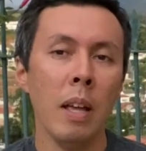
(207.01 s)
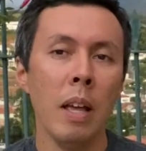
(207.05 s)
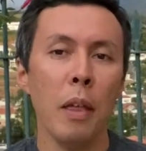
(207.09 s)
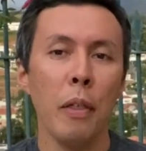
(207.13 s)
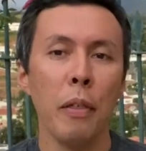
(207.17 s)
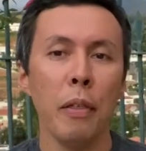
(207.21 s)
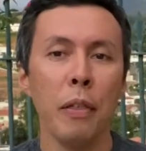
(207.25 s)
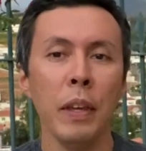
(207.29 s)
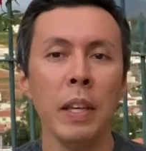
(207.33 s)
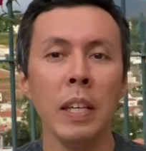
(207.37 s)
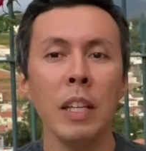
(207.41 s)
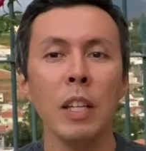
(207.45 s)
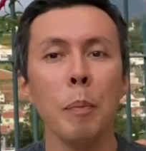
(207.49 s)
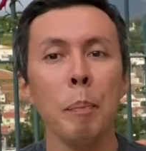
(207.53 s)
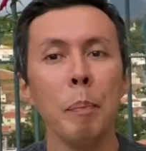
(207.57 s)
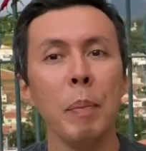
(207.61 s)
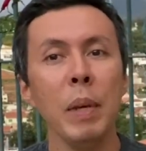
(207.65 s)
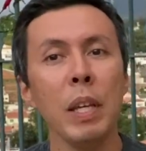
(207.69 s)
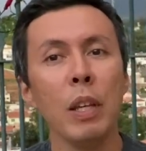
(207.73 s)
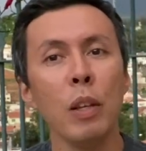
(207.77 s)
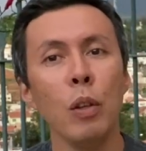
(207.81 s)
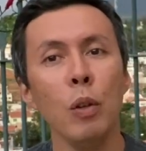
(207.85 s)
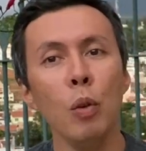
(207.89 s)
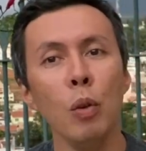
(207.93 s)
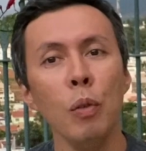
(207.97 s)
Think
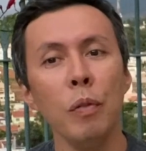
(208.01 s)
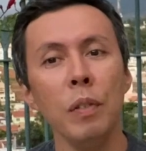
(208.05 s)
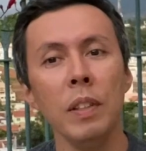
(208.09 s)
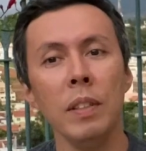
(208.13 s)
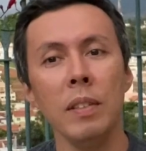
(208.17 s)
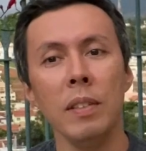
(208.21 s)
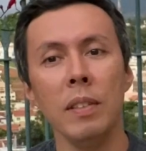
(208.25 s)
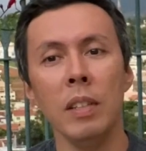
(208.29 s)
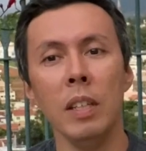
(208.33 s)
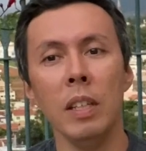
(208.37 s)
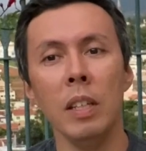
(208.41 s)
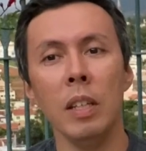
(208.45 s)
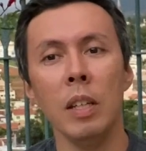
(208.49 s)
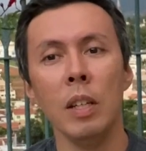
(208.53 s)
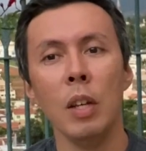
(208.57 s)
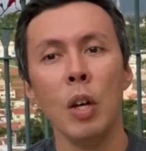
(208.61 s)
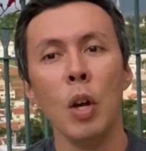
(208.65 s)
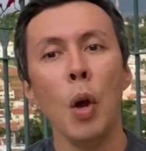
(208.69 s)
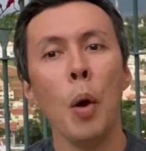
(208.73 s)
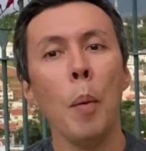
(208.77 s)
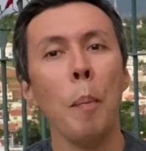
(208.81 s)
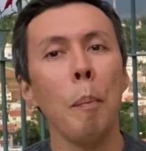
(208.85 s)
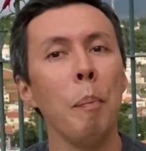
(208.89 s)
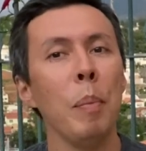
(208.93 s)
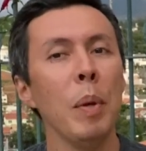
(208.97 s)
PQVC,
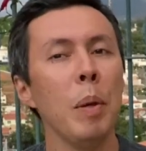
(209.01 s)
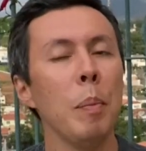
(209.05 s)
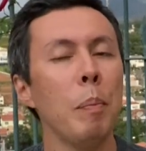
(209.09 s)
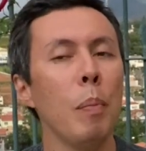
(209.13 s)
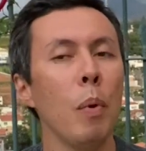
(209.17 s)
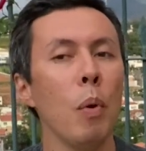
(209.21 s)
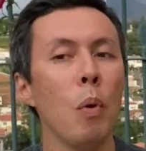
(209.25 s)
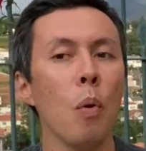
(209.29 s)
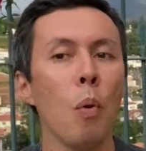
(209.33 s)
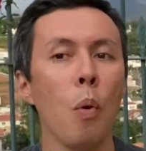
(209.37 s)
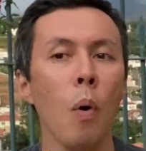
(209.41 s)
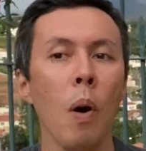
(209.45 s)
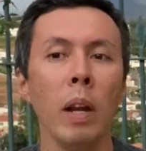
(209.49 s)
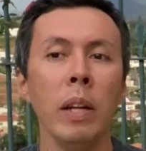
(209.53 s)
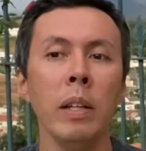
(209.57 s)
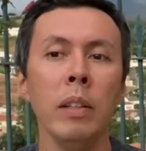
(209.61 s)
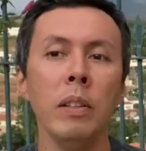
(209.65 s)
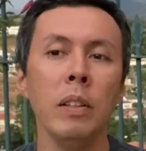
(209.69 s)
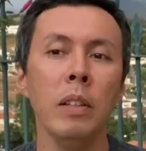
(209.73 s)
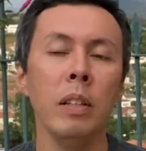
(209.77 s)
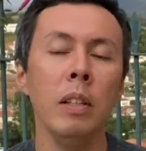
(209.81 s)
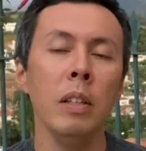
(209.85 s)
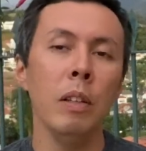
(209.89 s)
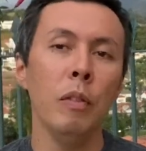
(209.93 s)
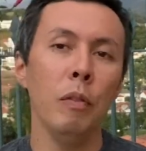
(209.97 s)
people,
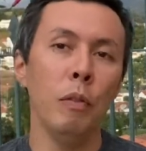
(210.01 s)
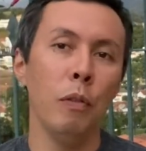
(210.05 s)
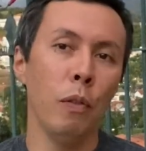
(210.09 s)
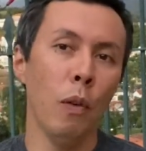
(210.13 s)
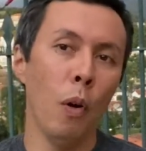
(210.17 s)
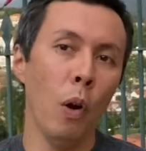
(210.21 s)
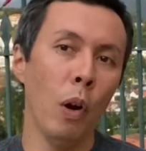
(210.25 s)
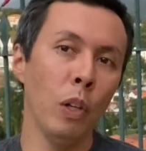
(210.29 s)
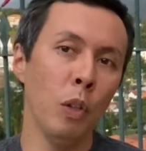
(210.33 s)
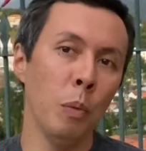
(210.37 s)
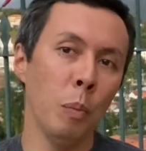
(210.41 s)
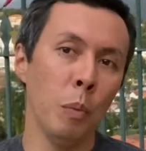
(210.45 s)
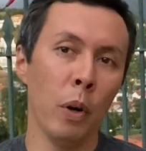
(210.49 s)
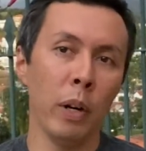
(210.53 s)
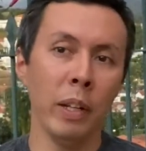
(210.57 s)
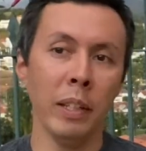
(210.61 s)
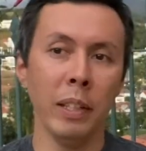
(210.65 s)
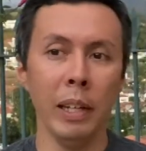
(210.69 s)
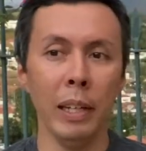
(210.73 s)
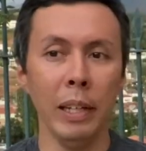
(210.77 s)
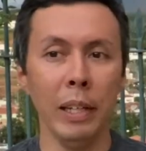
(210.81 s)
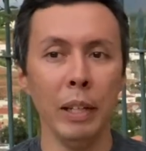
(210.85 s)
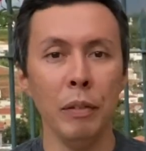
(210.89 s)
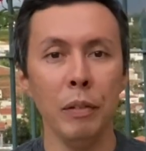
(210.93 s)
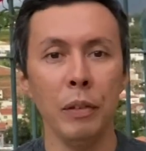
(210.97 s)
quality, volume or
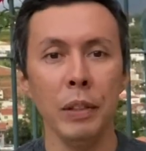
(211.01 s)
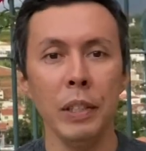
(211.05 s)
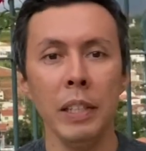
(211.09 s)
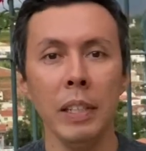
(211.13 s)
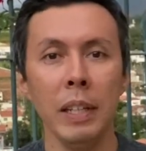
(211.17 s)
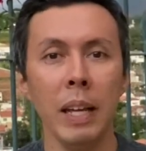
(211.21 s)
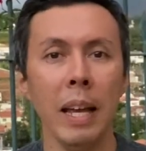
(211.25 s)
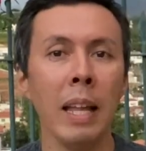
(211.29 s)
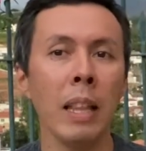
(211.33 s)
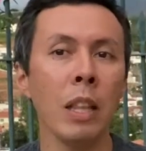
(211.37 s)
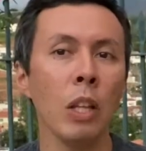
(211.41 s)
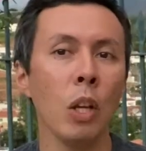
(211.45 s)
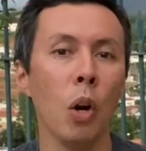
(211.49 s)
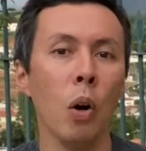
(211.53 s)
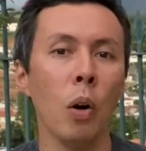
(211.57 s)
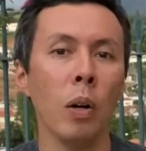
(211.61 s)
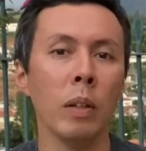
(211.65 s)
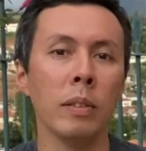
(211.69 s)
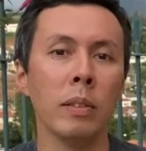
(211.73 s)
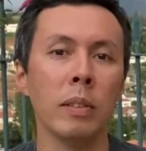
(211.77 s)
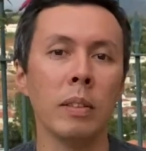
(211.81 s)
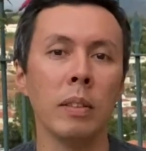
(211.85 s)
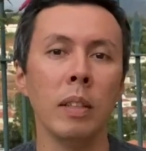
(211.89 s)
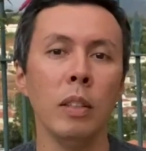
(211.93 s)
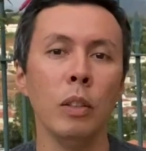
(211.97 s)
delivery, and
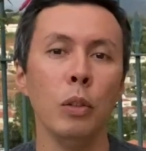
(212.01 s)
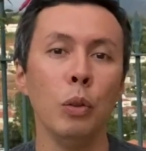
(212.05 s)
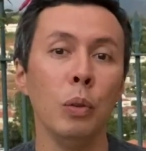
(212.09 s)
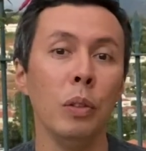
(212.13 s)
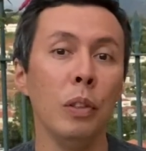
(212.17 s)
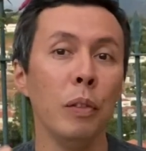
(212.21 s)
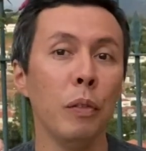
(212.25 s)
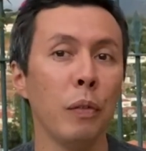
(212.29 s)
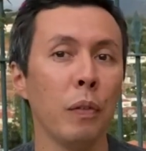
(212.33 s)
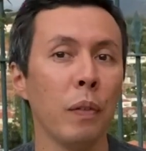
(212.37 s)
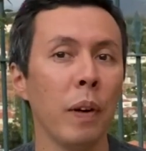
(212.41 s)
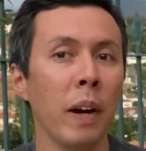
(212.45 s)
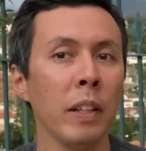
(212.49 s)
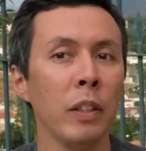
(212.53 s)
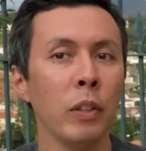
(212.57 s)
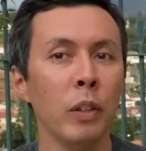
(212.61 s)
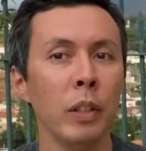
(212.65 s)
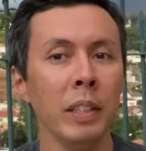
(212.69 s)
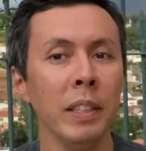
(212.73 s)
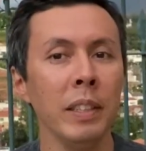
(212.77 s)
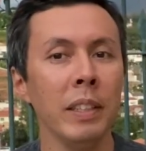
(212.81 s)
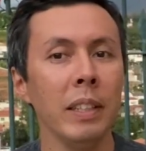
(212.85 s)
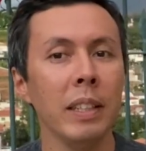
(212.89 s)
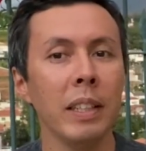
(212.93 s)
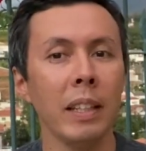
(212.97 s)
cost, to define your
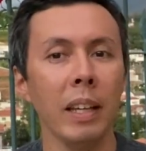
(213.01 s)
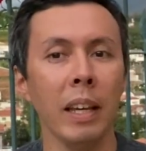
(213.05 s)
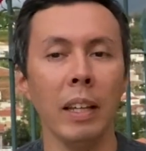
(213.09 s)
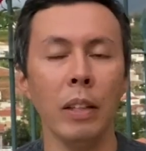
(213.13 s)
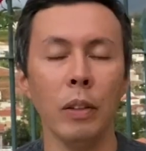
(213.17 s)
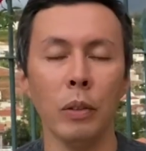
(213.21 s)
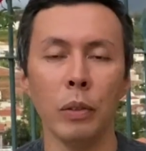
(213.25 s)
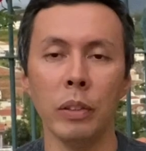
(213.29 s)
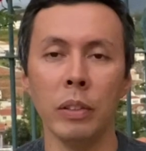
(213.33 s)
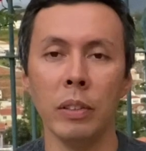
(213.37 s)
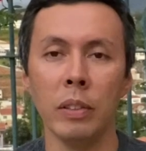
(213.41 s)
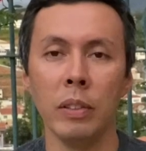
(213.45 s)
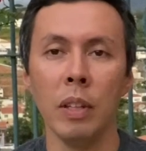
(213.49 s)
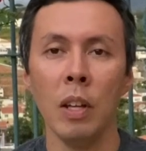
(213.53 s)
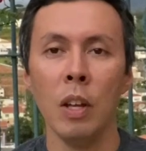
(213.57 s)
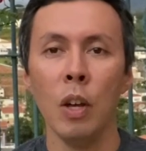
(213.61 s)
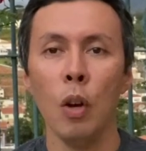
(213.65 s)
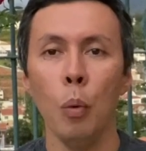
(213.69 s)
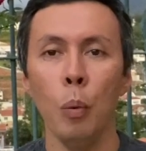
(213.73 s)
indicators.